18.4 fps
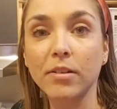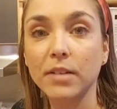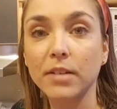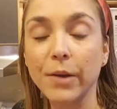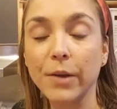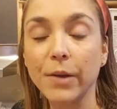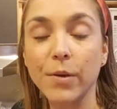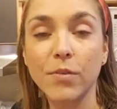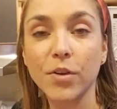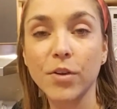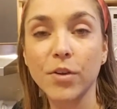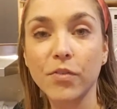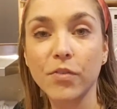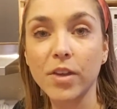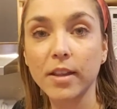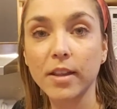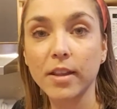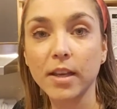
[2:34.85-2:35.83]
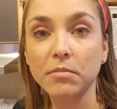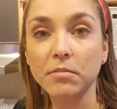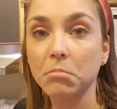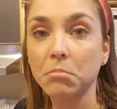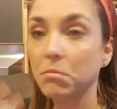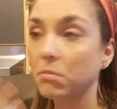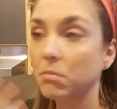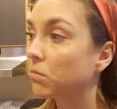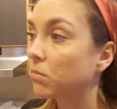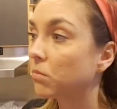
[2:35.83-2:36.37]
However you're feeling
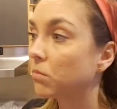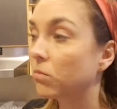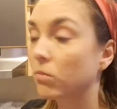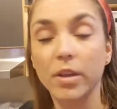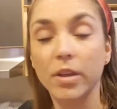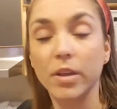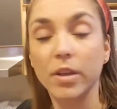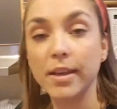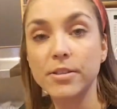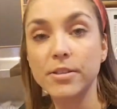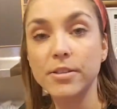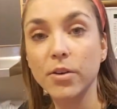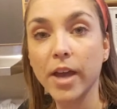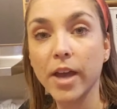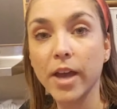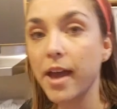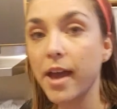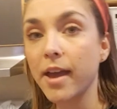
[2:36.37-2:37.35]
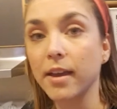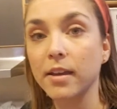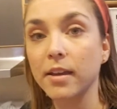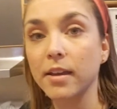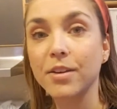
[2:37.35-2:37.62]
is okay.